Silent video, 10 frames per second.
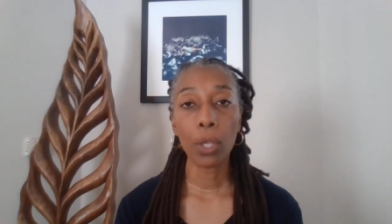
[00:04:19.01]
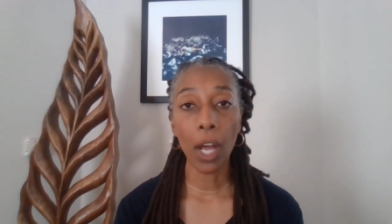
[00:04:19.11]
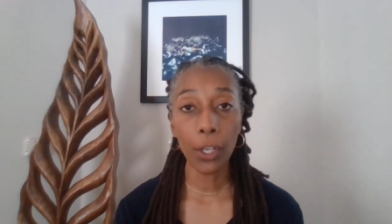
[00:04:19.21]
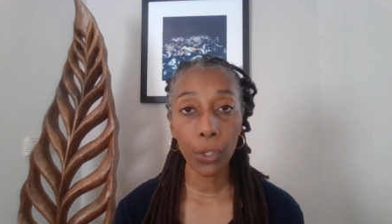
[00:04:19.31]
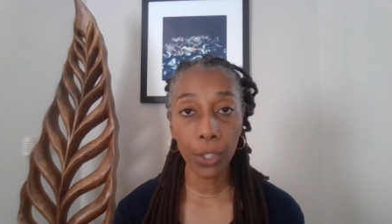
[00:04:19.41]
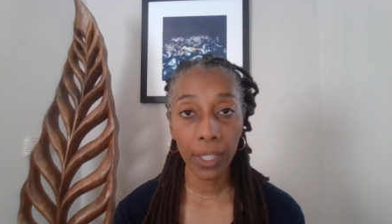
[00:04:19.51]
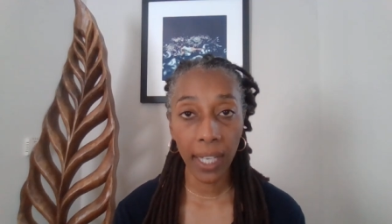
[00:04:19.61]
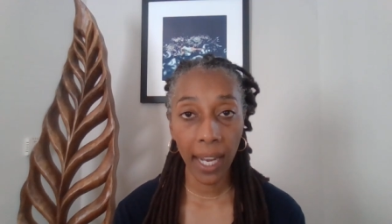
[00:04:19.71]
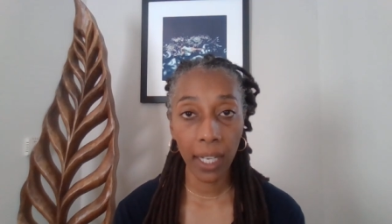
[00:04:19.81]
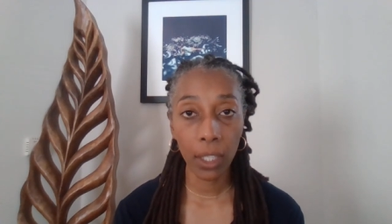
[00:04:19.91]

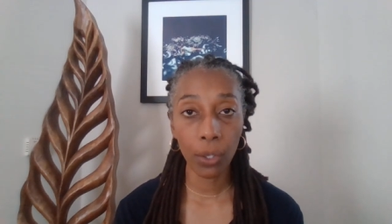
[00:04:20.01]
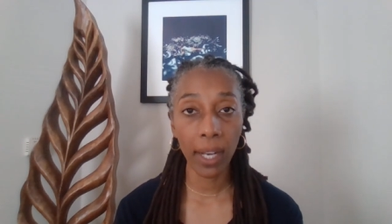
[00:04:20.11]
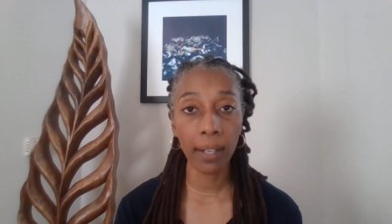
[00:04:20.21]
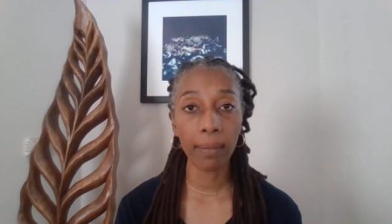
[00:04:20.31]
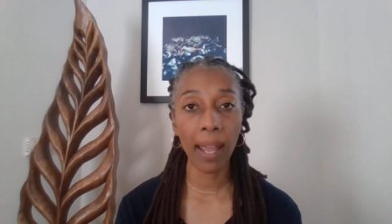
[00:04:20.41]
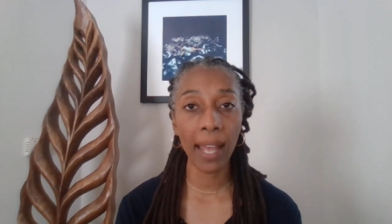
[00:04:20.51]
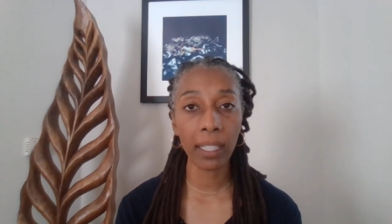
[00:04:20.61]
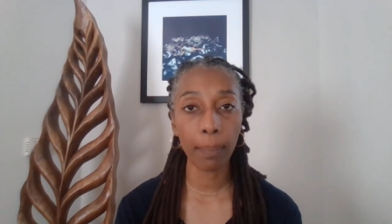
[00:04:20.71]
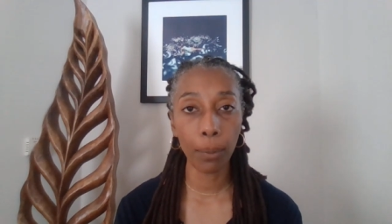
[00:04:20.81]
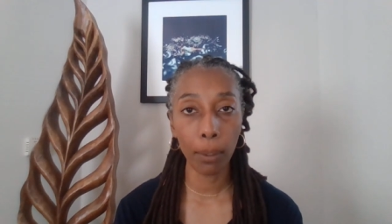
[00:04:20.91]
try to
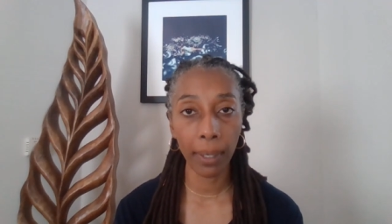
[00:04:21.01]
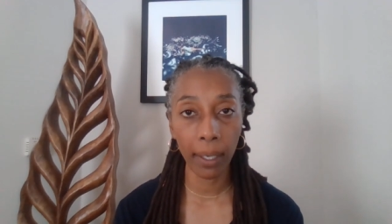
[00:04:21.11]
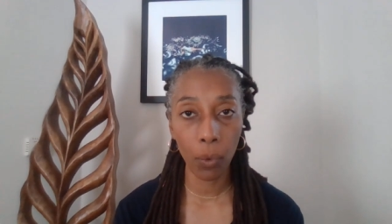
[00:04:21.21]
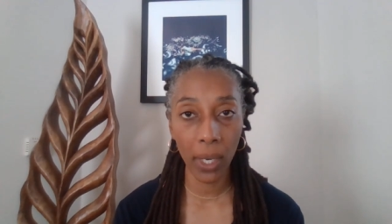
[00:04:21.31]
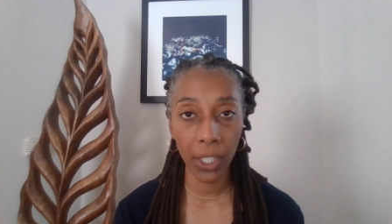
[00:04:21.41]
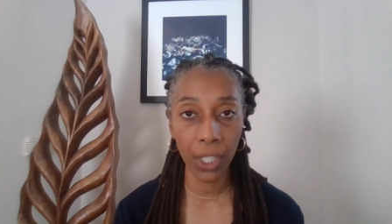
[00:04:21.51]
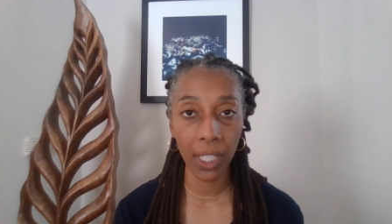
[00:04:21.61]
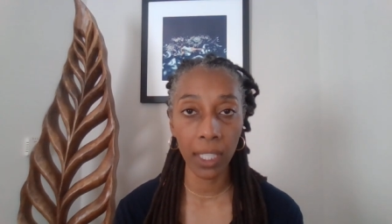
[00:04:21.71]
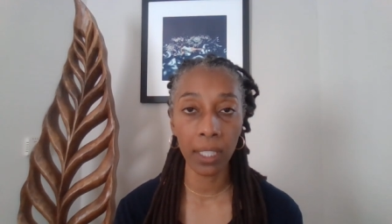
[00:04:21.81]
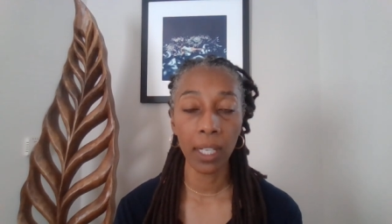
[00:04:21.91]
ask probing
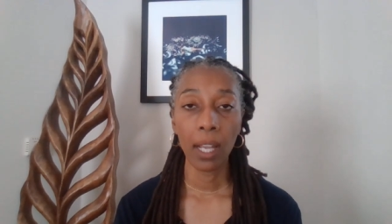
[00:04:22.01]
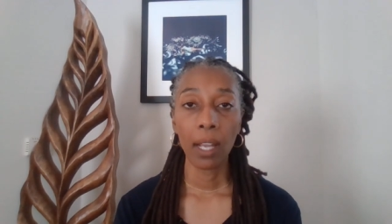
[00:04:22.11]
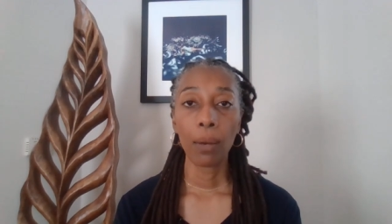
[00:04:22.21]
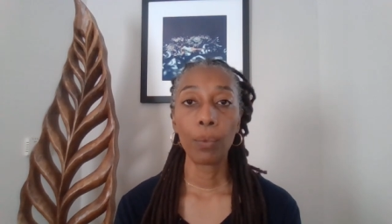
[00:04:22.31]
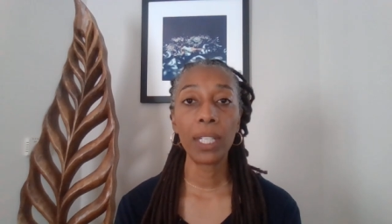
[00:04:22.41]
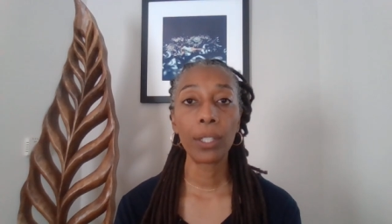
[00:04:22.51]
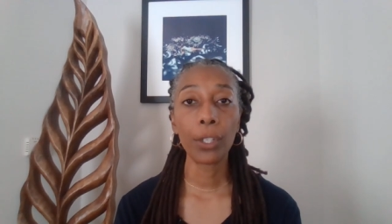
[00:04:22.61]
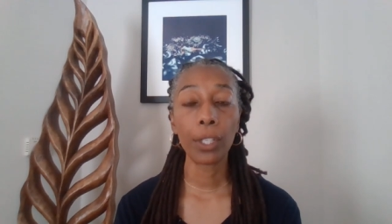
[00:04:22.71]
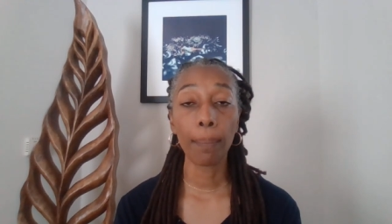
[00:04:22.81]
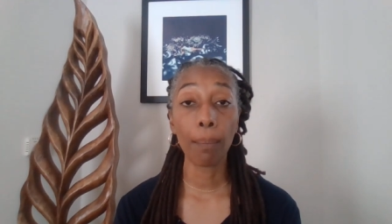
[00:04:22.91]
questions,
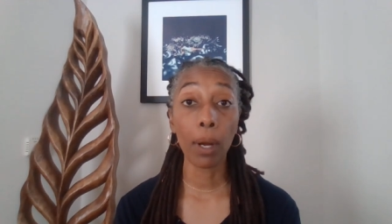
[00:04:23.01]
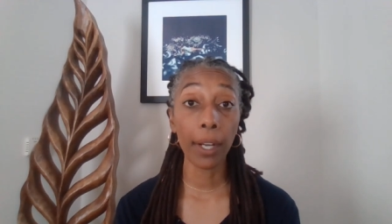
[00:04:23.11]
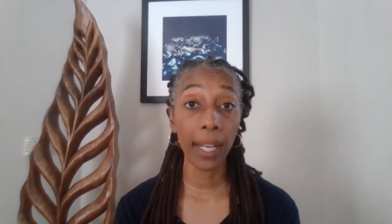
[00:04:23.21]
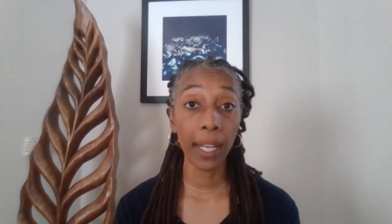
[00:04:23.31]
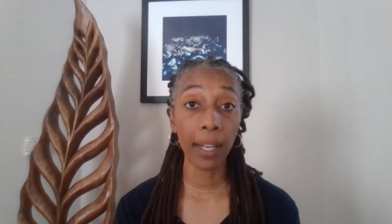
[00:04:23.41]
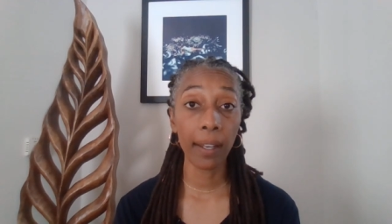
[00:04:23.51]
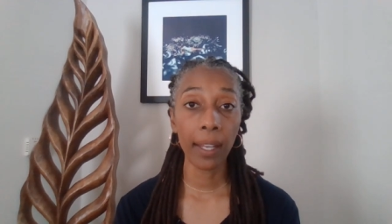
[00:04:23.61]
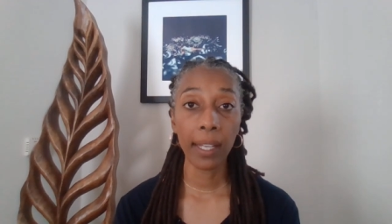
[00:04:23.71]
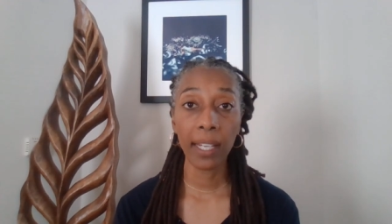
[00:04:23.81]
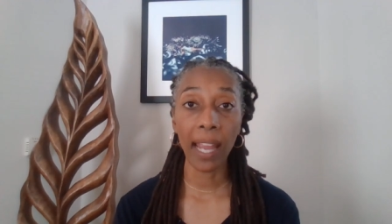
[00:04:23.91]
research the market,
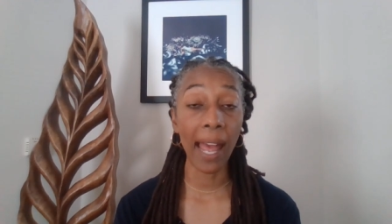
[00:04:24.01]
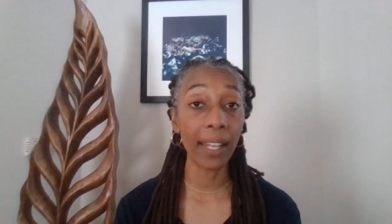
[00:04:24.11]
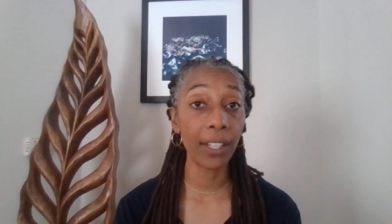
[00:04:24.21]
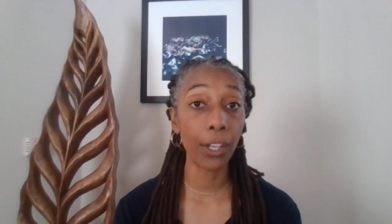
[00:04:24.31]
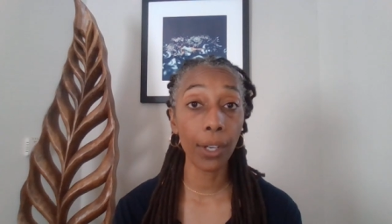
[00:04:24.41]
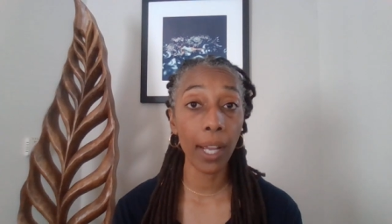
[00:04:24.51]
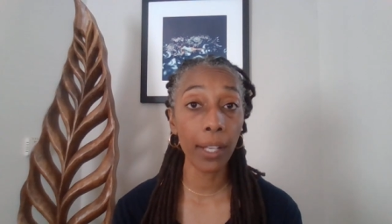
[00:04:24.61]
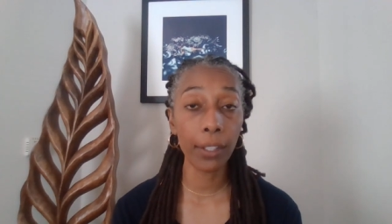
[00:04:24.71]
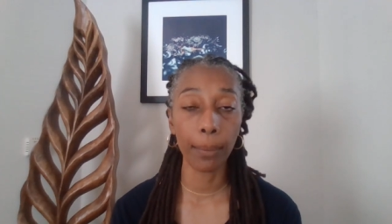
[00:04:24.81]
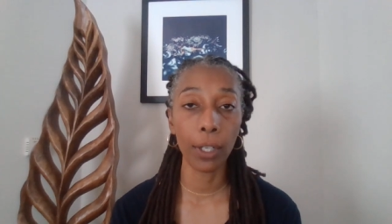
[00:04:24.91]
ask your
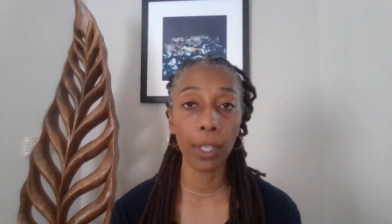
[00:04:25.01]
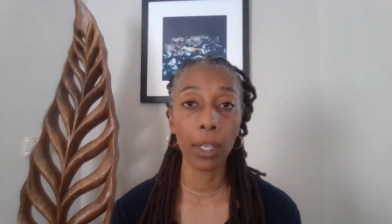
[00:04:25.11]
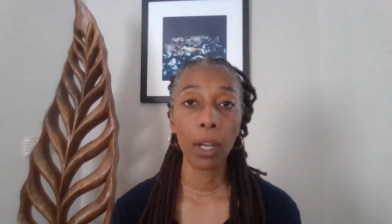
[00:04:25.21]
customer